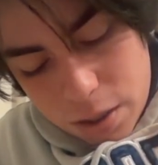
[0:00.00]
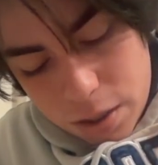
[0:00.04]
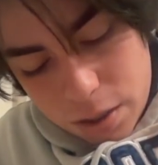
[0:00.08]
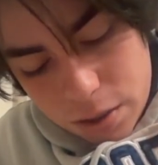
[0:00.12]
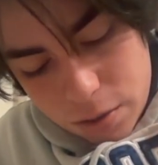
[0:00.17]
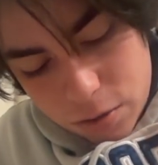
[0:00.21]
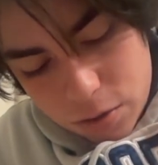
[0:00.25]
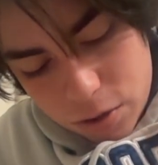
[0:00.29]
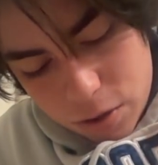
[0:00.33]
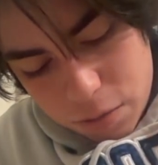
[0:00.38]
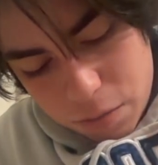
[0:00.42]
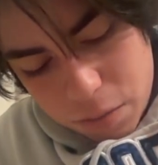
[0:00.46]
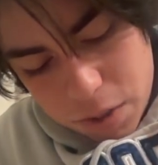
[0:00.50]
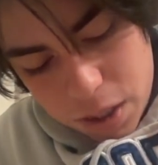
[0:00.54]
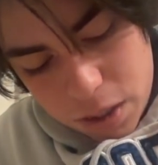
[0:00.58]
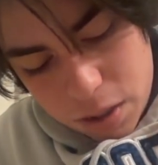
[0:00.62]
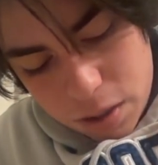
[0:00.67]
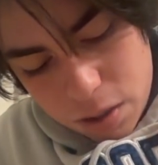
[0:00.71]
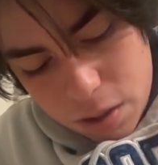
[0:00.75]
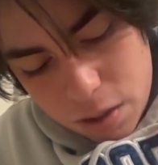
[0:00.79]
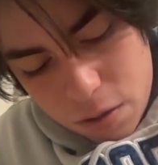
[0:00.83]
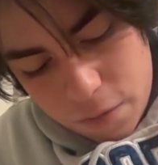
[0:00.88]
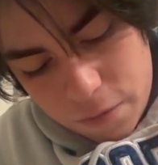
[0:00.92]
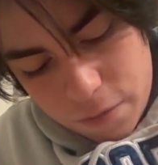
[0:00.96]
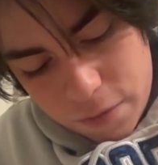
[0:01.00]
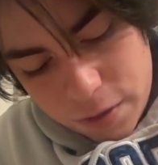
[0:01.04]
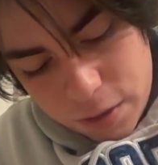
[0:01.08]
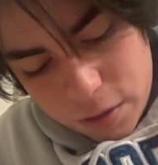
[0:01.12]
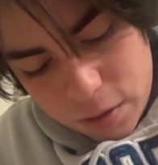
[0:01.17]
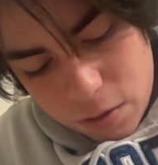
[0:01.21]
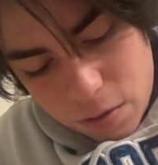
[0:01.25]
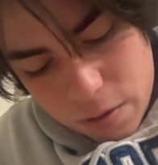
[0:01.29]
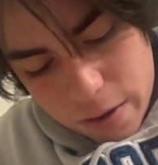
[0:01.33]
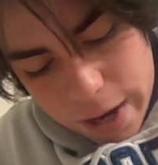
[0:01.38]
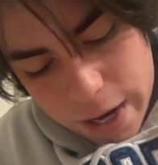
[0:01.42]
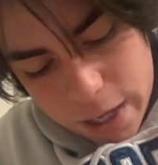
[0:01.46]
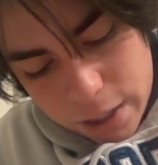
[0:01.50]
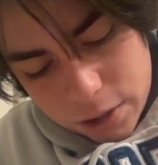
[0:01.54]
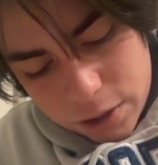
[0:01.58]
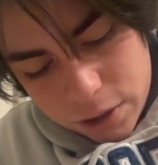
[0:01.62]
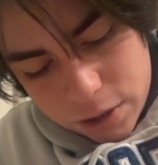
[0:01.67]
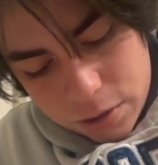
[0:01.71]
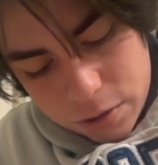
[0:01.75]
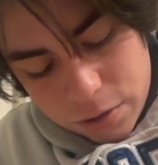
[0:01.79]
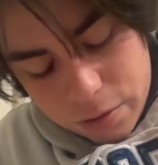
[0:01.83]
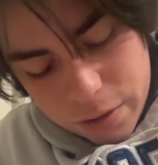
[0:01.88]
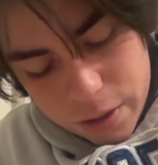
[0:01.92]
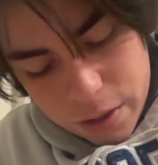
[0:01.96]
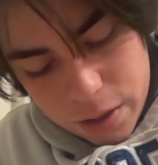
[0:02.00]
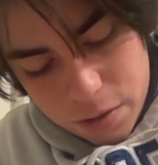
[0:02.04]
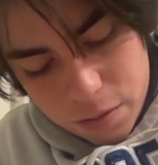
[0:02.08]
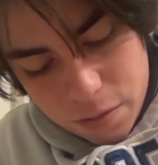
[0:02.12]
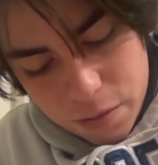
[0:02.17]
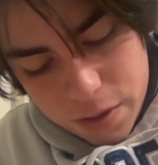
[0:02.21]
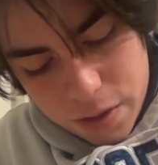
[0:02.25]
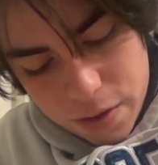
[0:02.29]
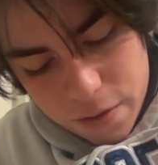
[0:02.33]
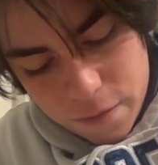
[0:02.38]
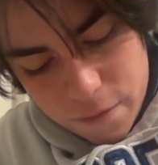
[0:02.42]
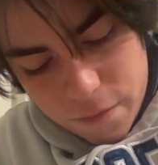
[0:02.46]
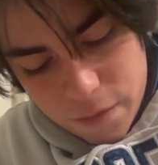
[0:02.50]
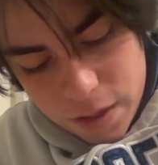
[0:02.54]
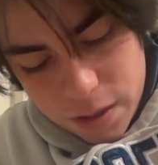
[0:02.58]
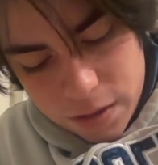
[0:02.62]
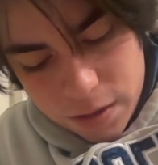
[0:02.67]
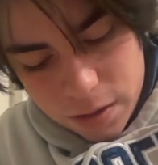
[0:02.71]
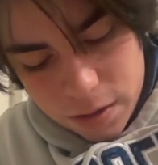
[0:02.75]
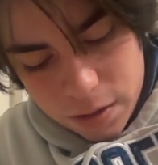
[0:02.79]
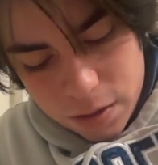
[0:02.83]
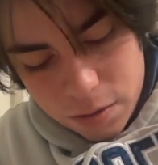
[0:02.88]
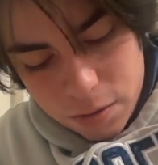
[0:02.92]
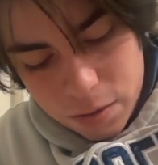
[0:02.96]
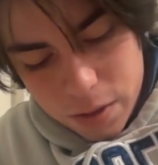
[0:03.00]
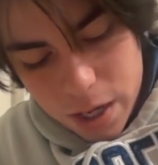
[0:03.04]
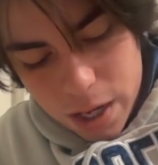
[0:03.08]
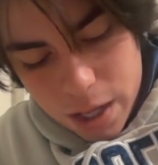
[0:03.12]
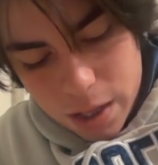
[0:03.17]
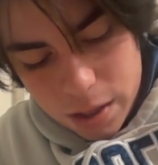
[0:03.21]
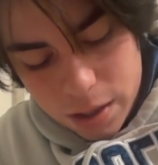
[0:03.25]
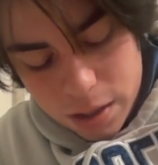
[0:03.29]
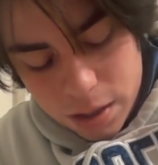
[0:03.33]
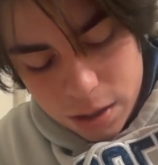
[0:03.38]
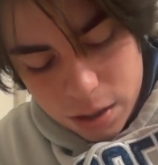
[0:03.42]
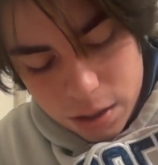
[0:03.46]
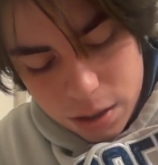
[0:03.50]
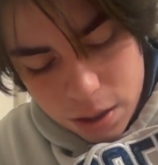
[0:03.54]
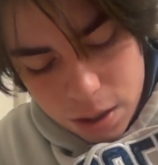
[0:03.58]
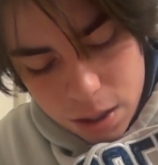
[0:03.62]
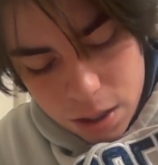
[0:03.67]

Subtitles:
There should be no physical action created without faith in their reality,